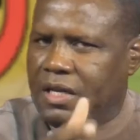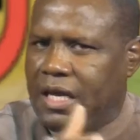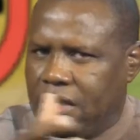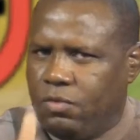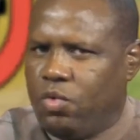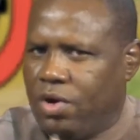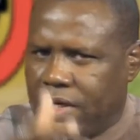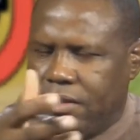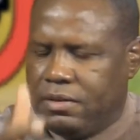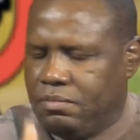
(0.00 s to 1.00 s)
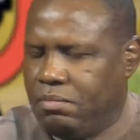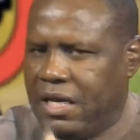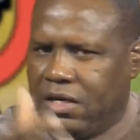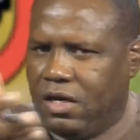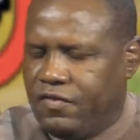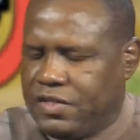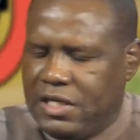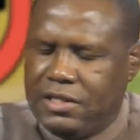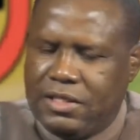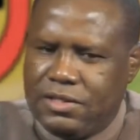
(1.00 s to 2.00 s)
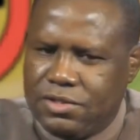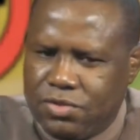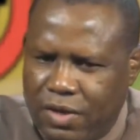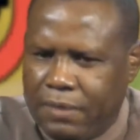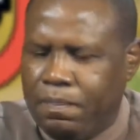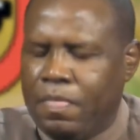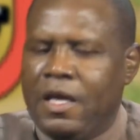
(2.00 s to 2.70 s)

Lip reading: get work and medical facilities and so on.